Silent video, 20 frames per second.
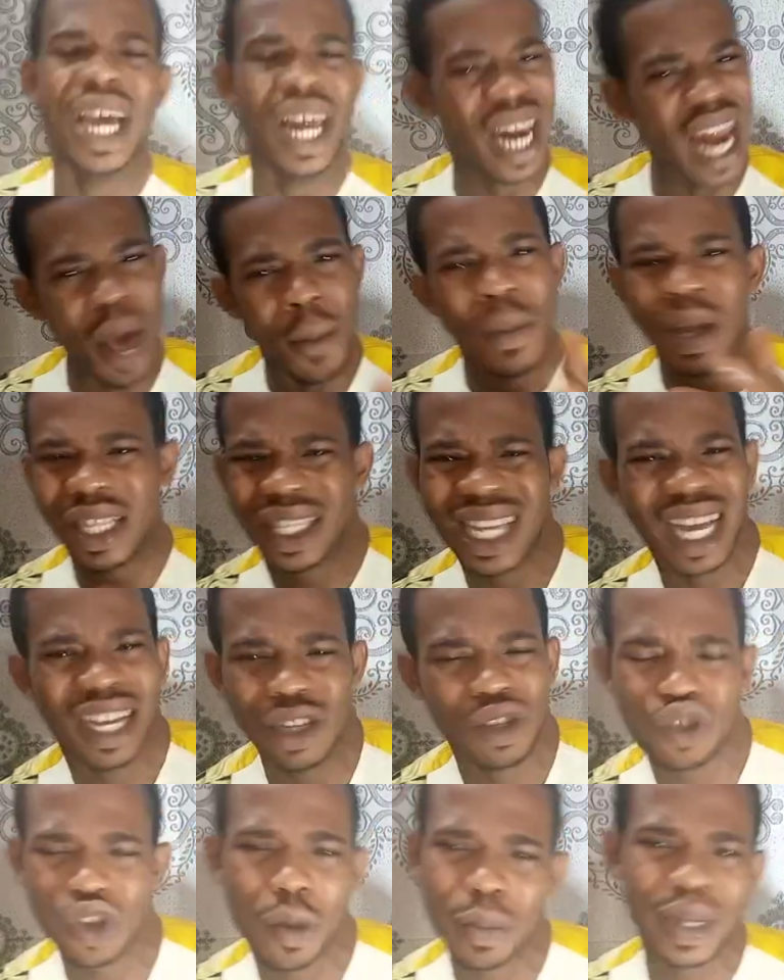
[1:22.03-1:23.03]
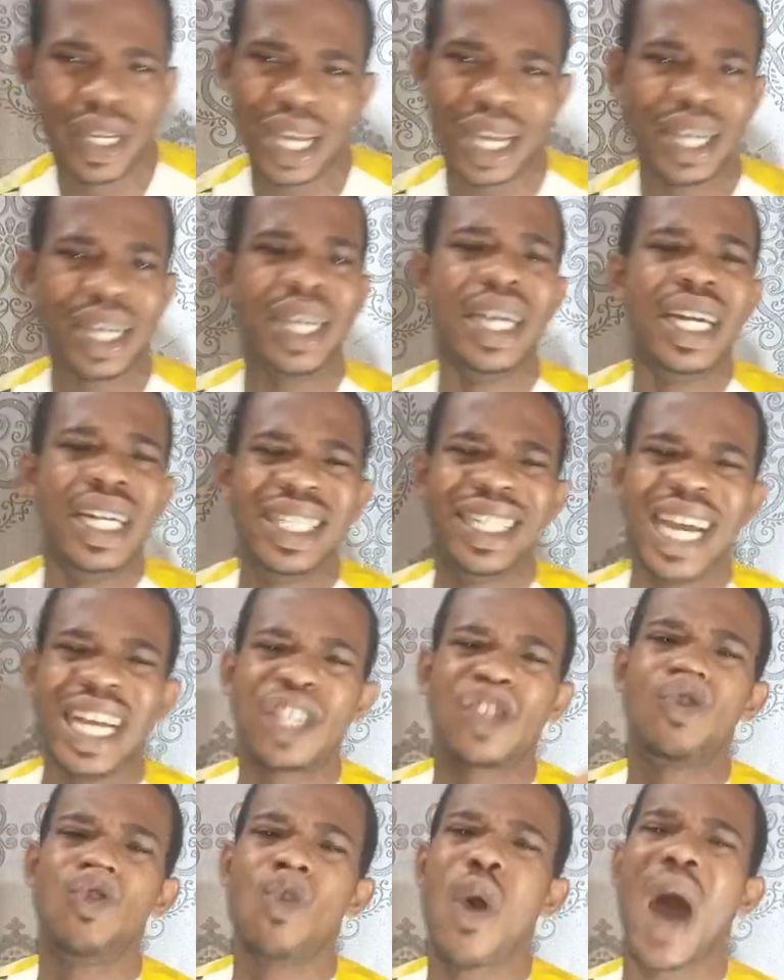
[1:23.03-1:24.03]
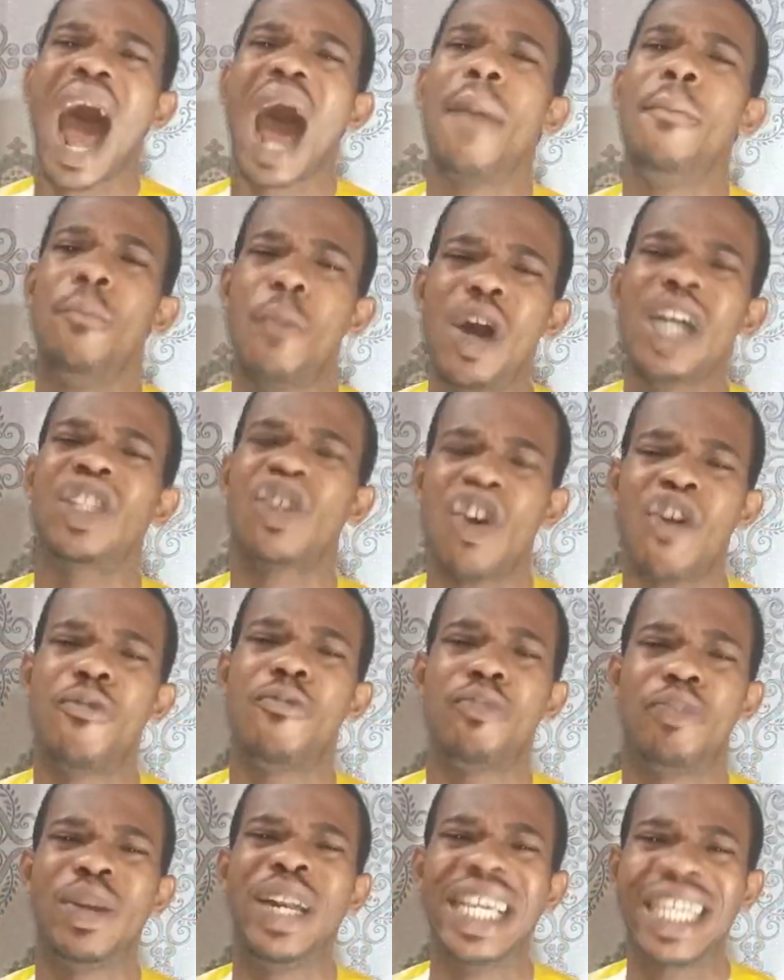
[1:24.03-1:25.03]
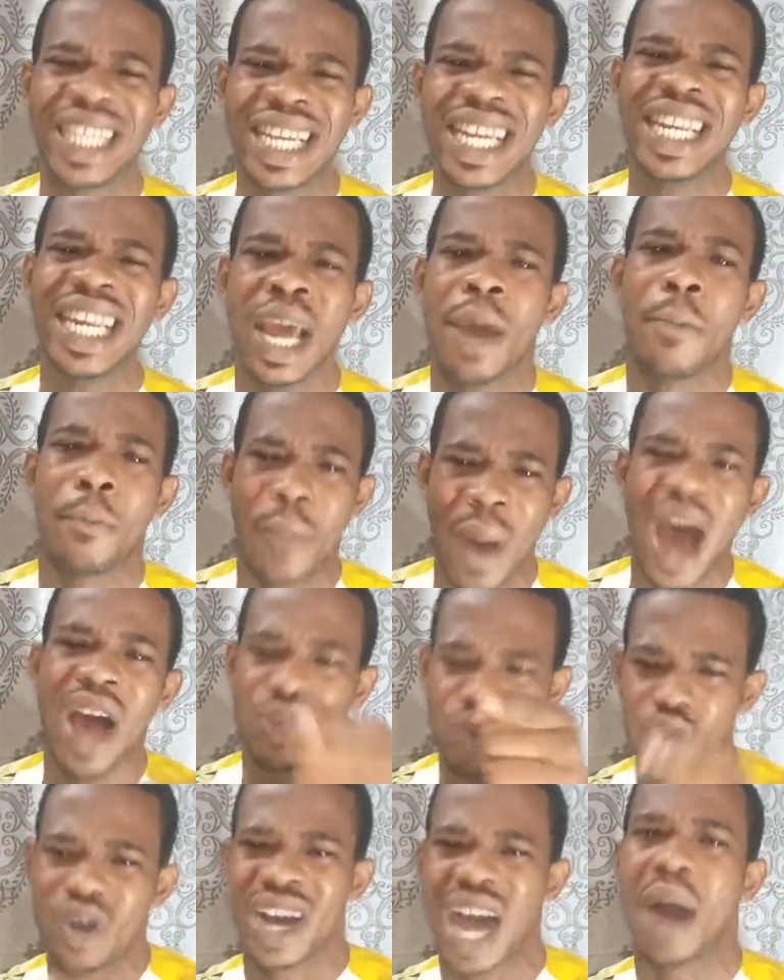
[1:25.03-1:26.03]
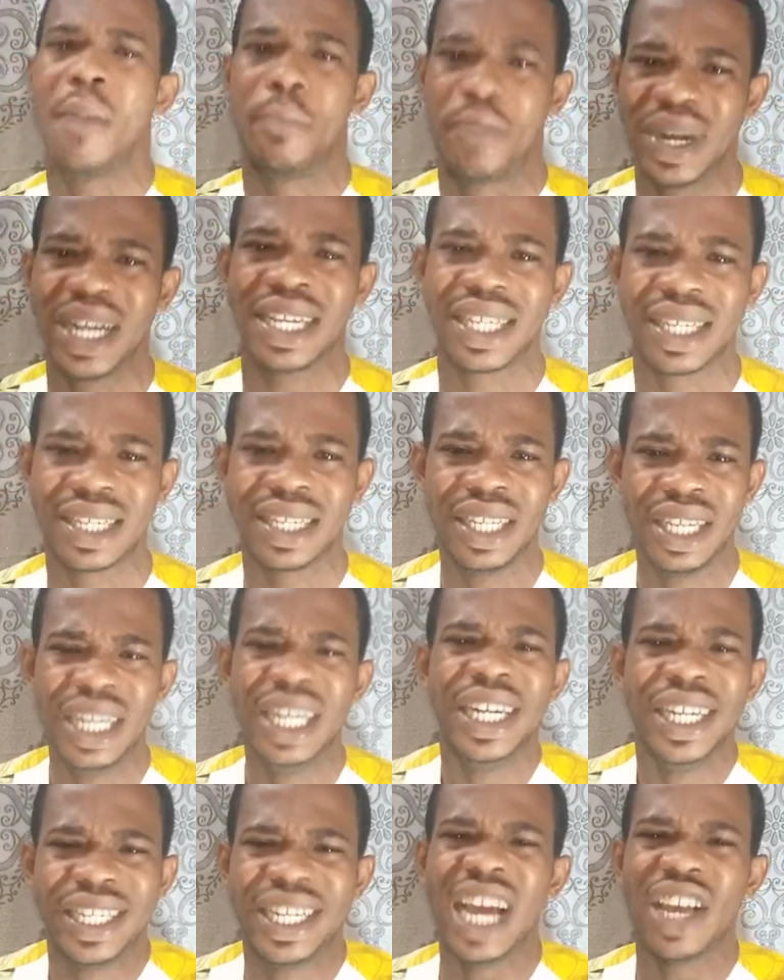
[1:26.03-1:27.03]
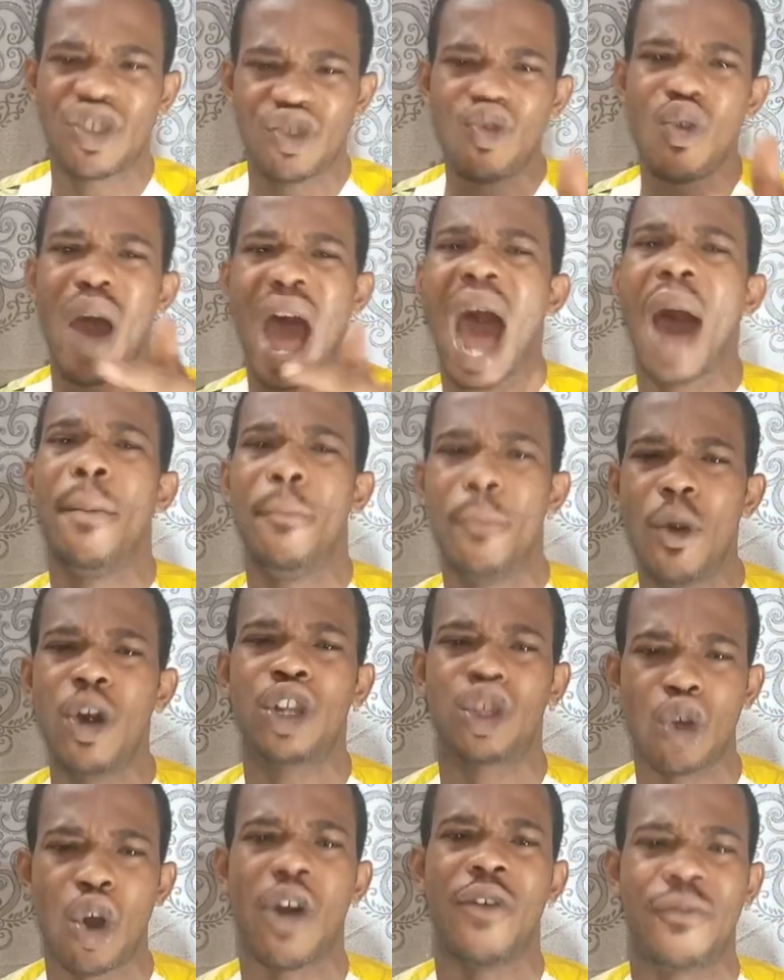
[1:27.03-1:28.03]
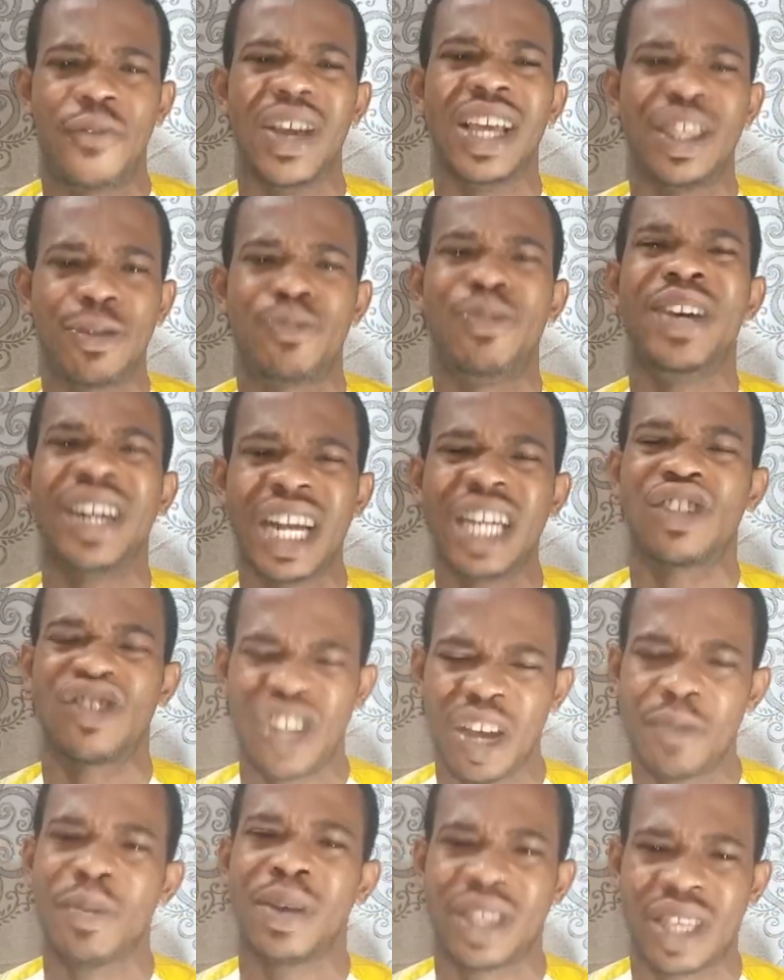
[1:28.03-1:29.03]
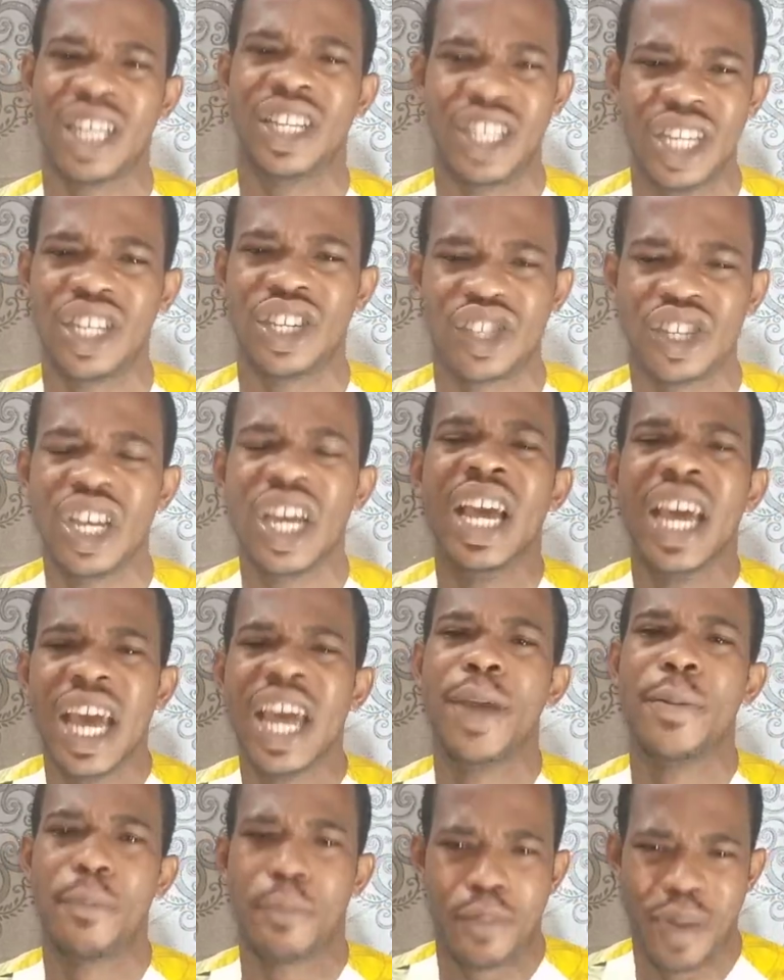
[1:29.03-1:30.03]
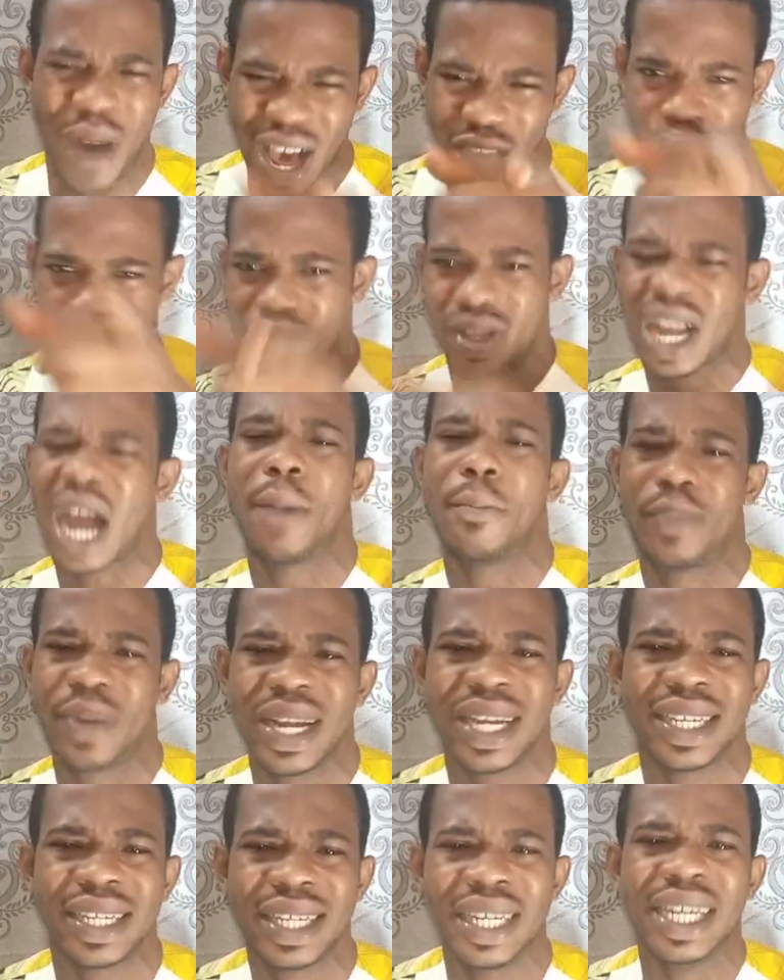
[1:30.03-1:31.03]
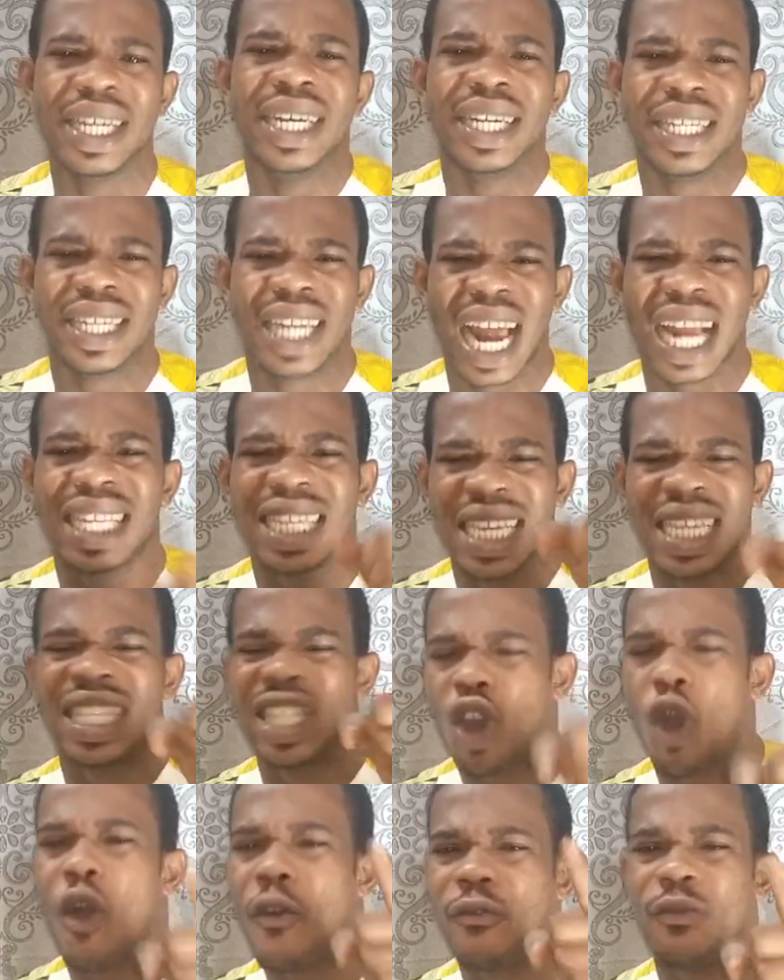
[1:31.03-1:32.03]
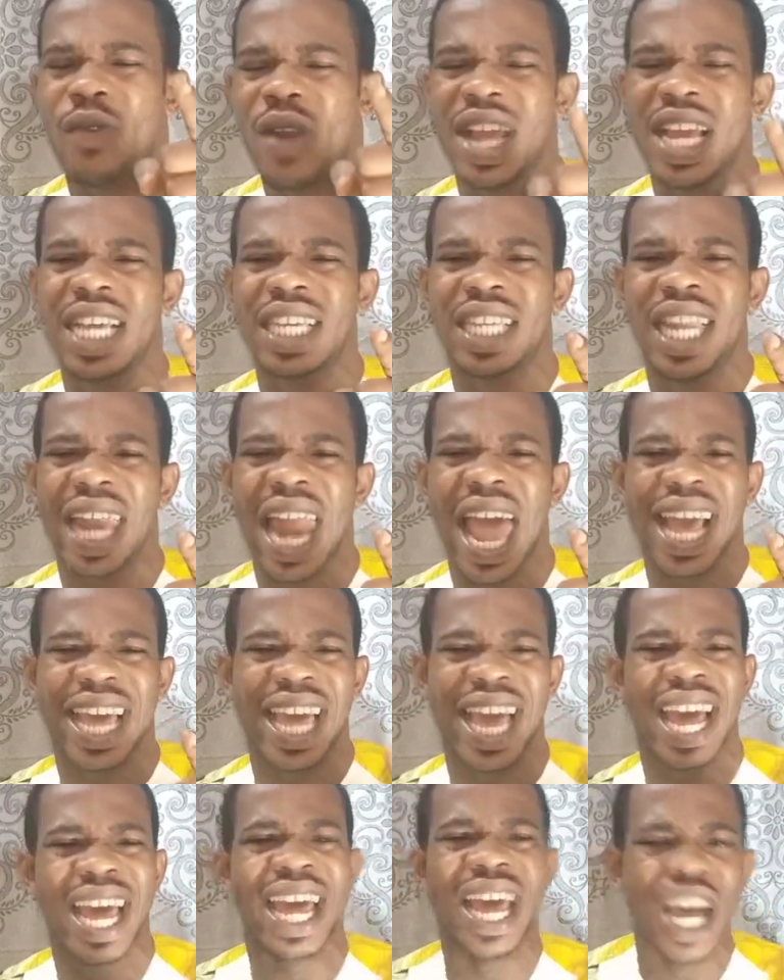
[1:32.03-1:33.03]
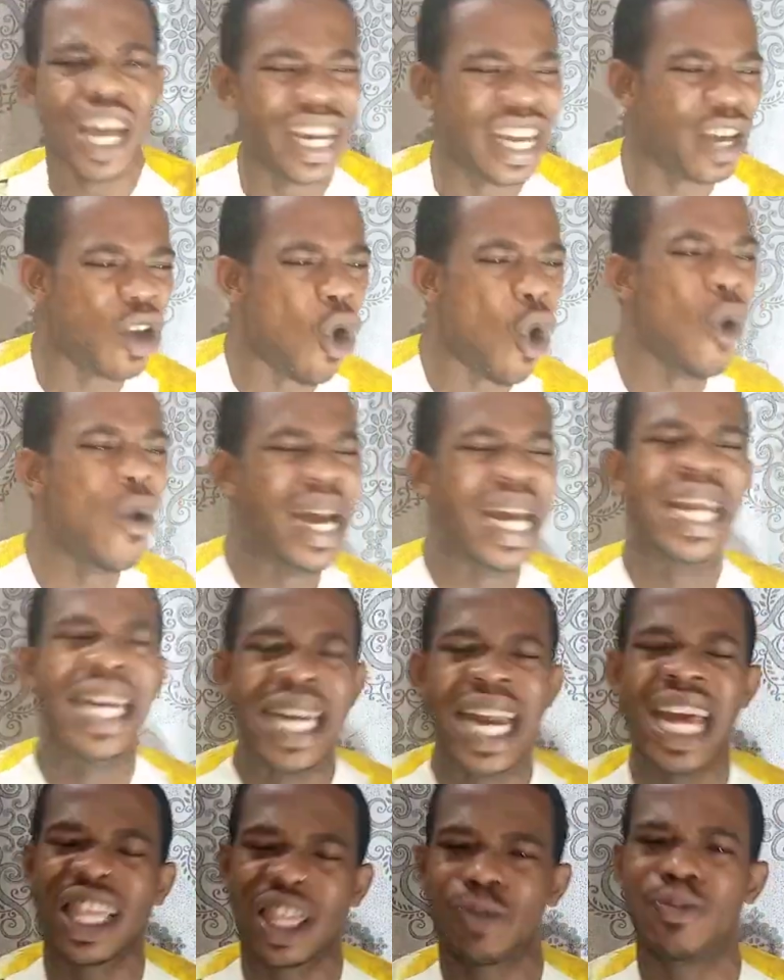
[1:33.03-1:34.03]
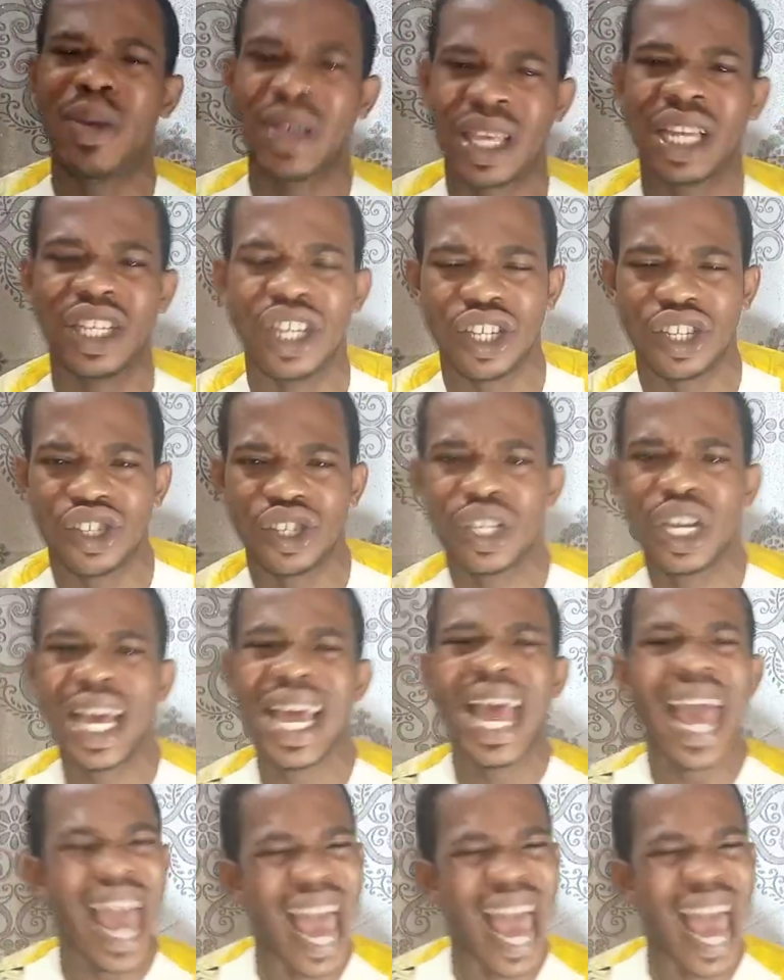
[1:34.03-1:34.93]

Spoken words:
Let me tell you something. There's no amount of preaching a pastor can preach. There's no amount of inspirational messages a pastor can preach that is of, it's like the holiness messages.